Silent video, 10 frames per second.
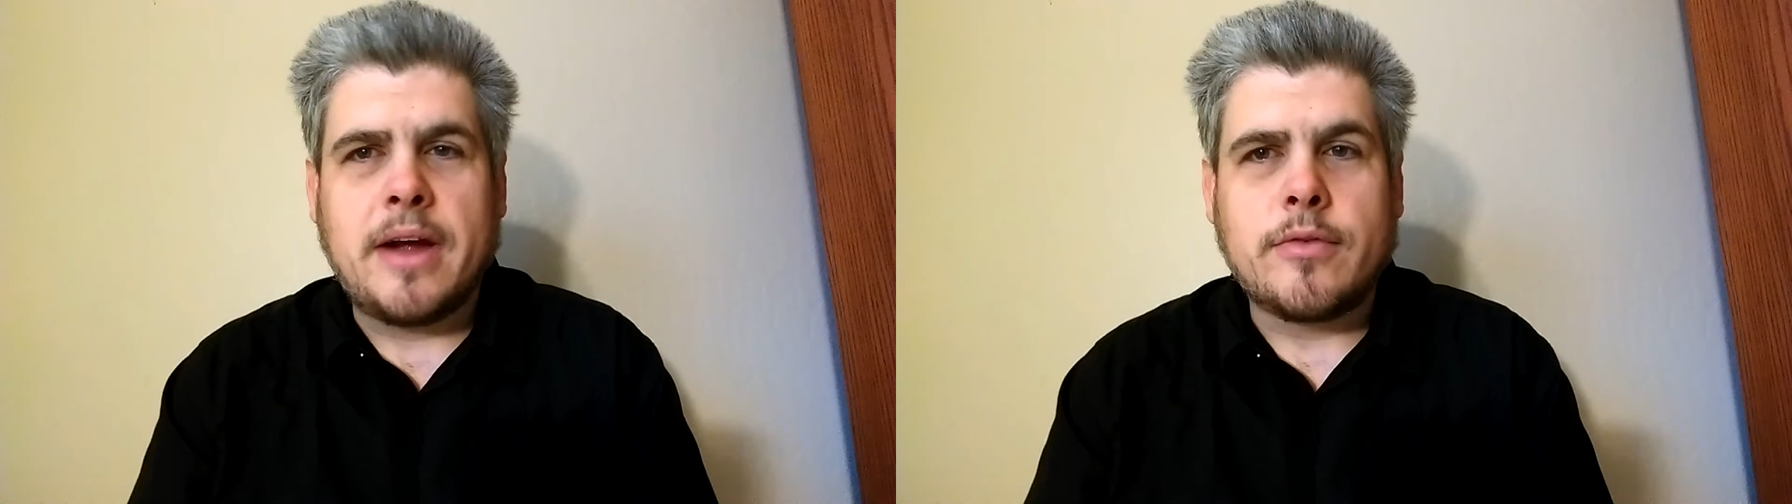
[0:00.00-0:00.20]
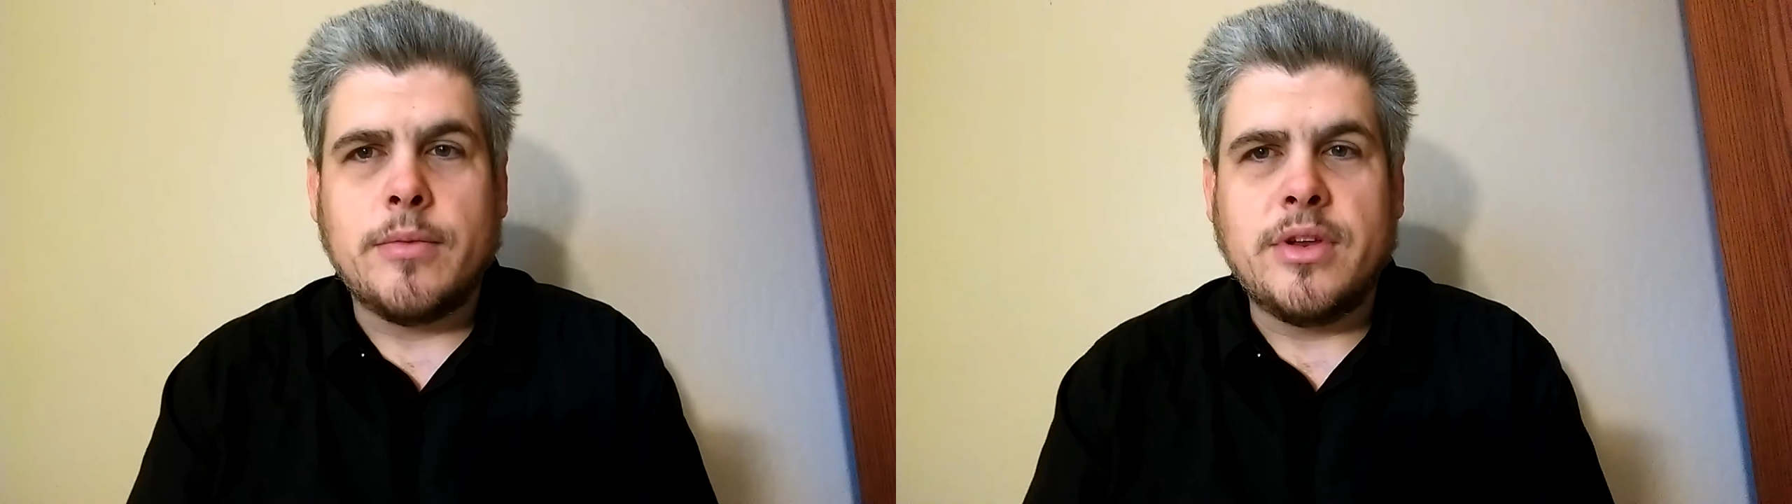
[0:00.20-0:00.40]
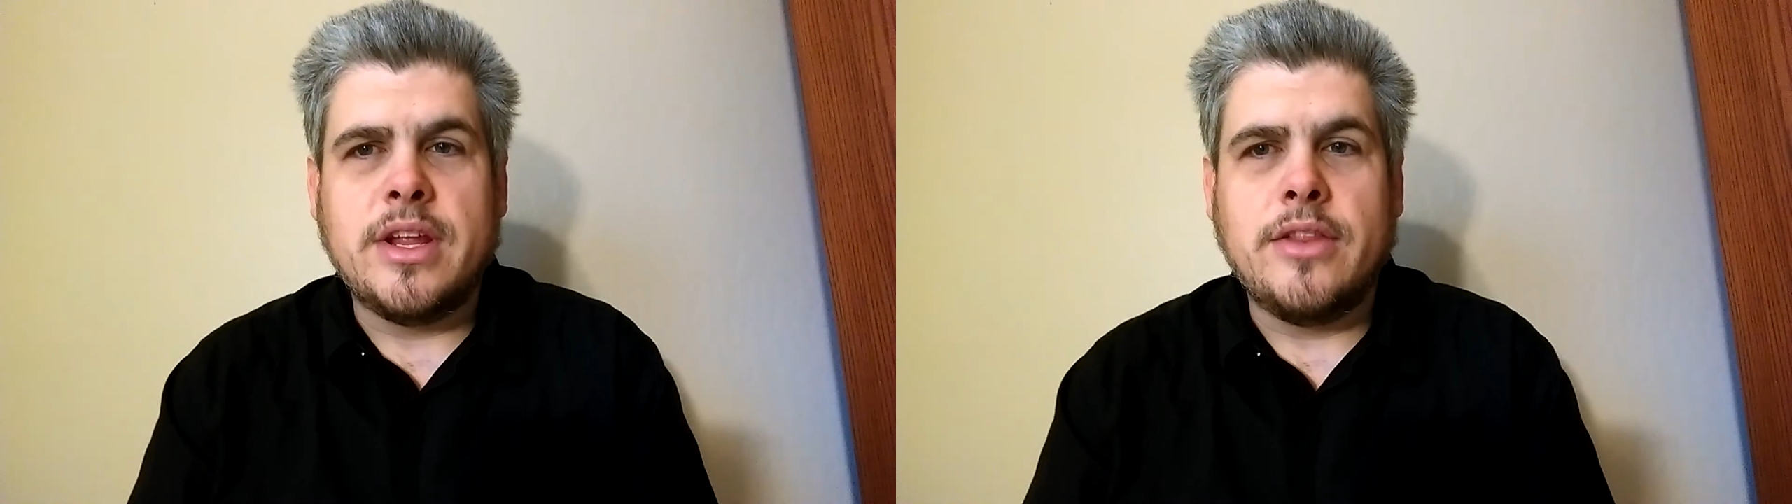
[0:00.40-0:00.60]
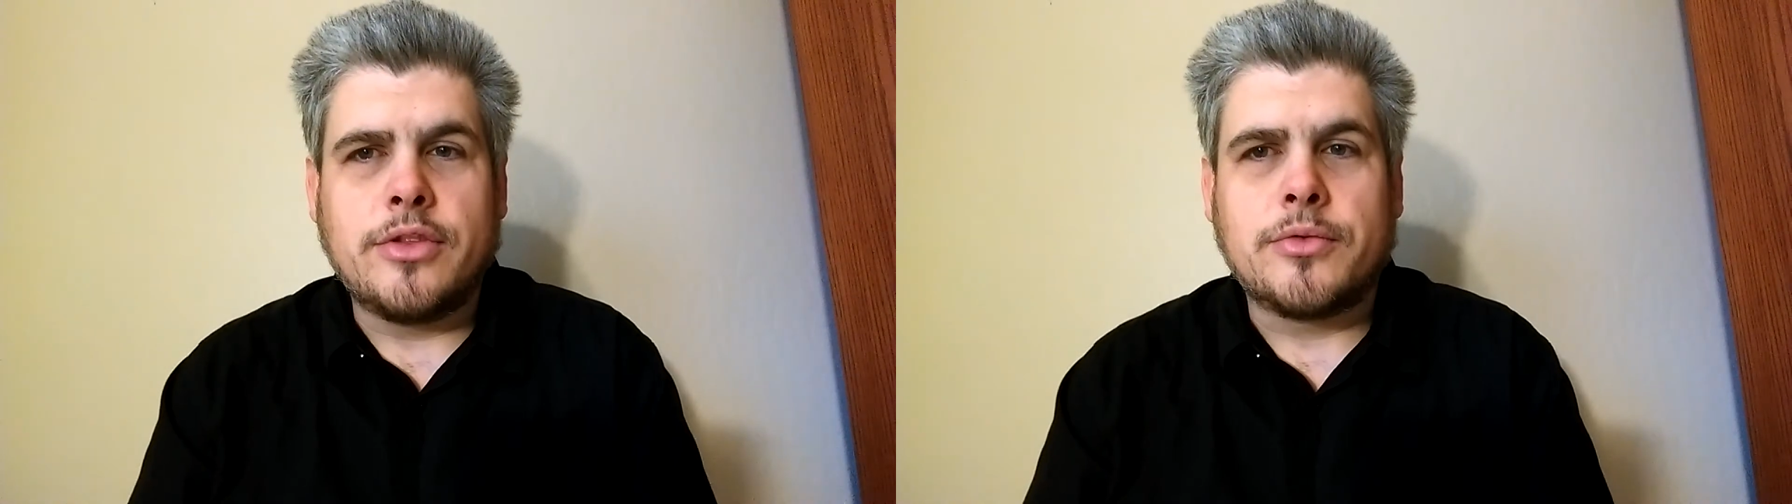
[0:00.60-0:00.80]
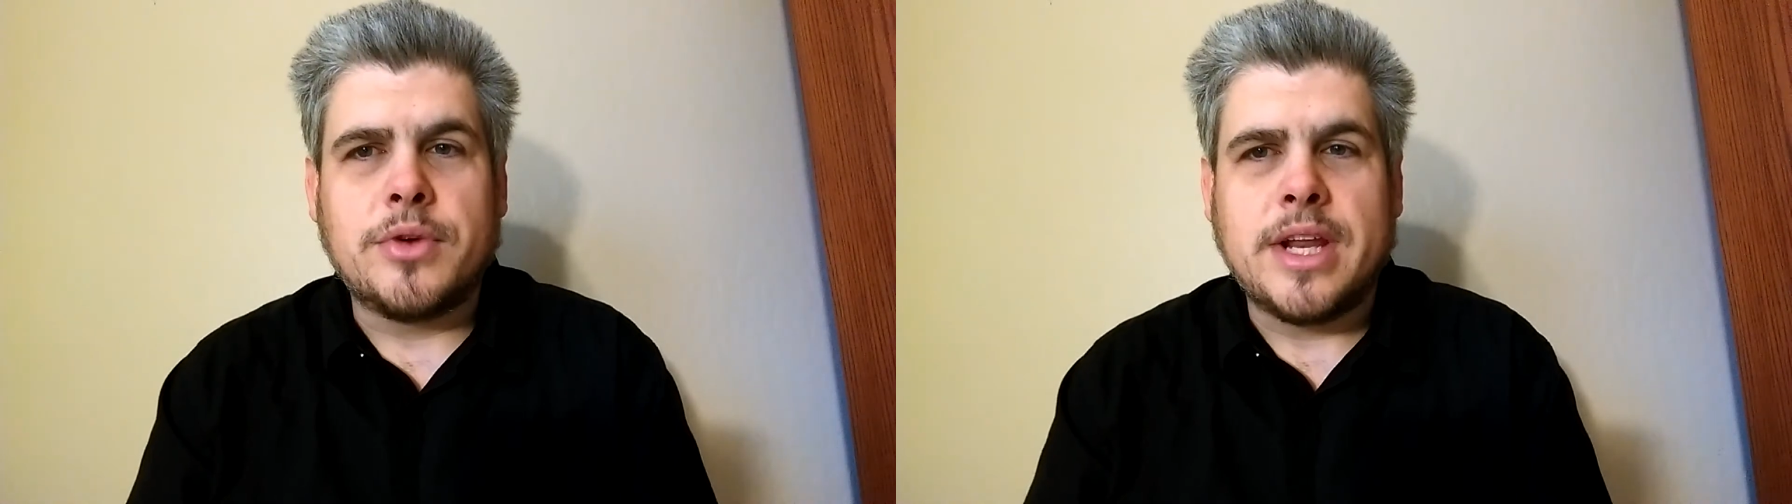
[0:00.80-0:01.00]
from the dead in
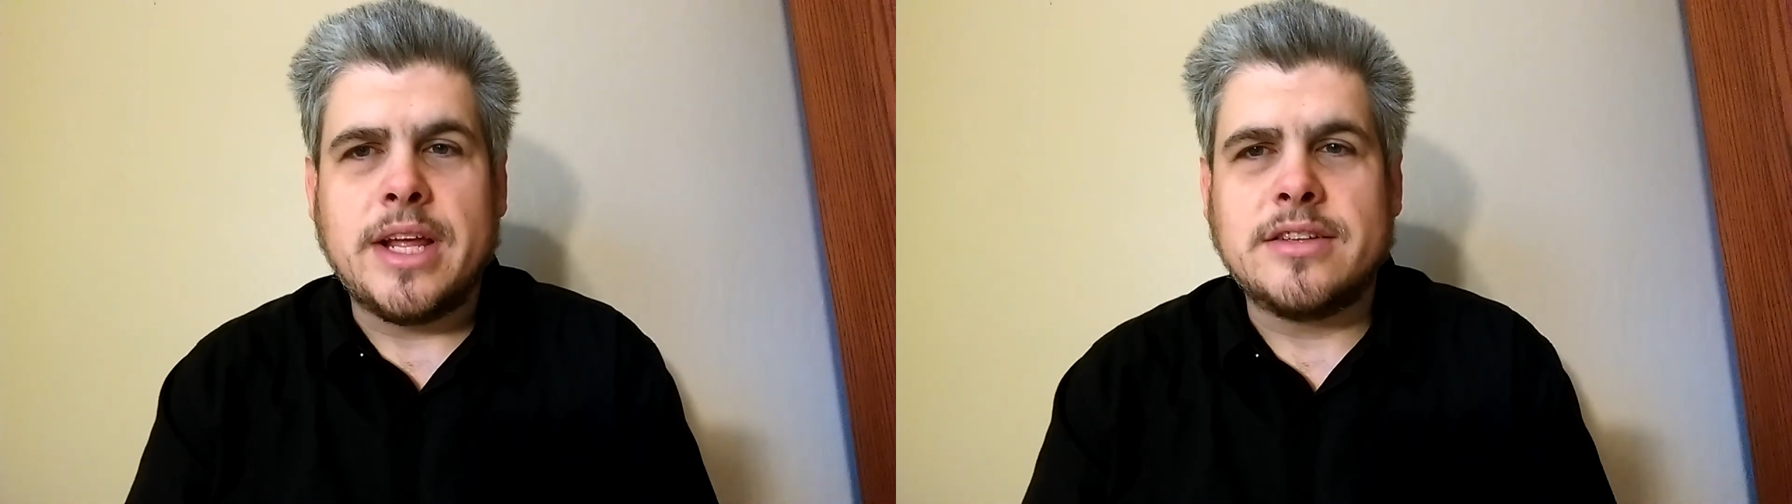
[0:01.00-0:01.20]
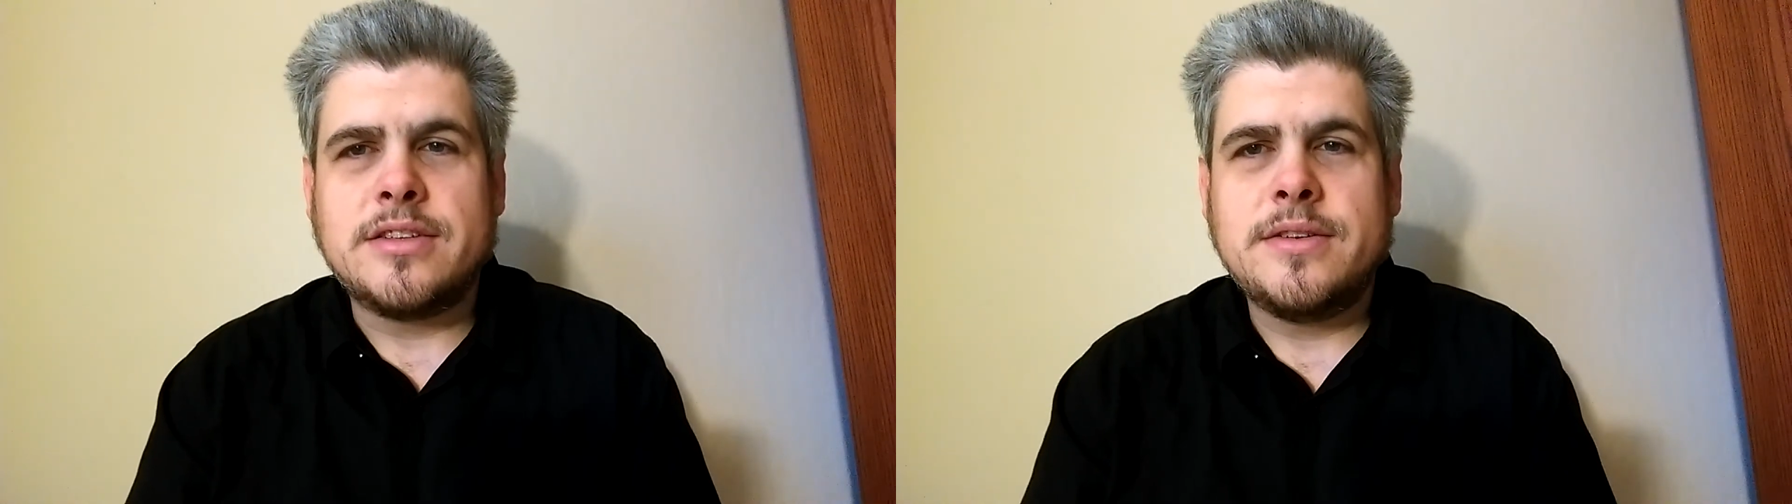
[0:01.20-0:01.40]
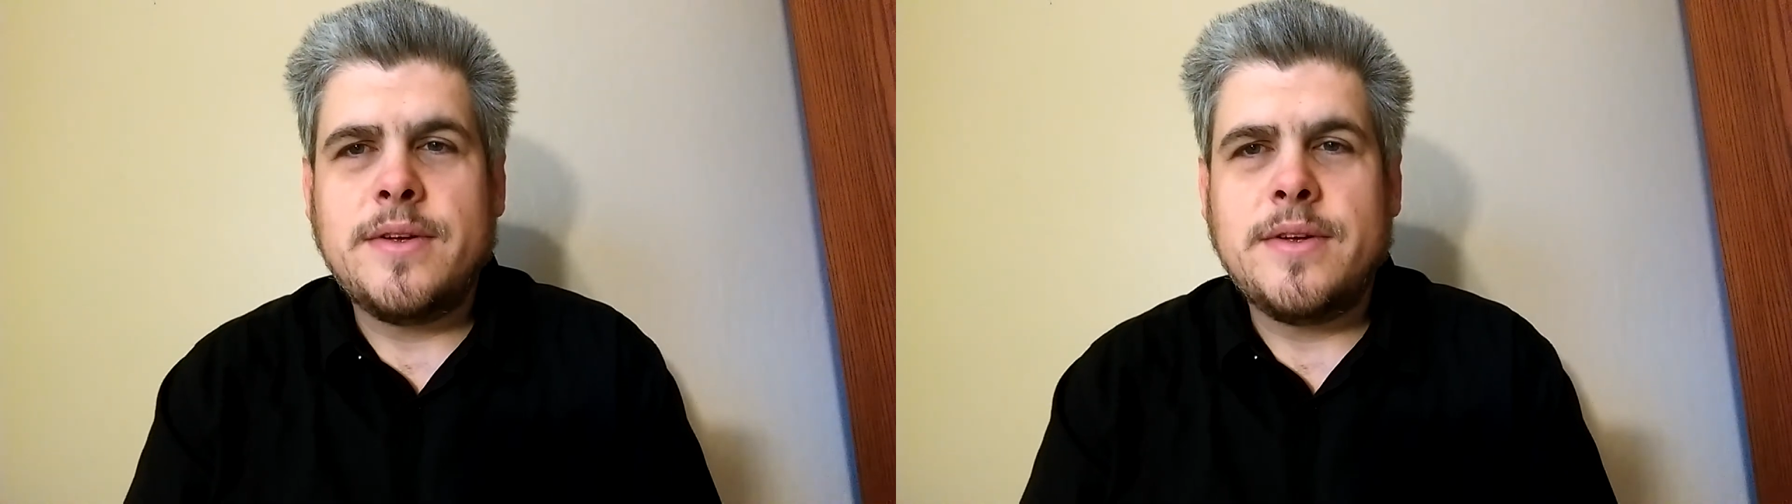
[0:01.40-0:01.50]
3 days.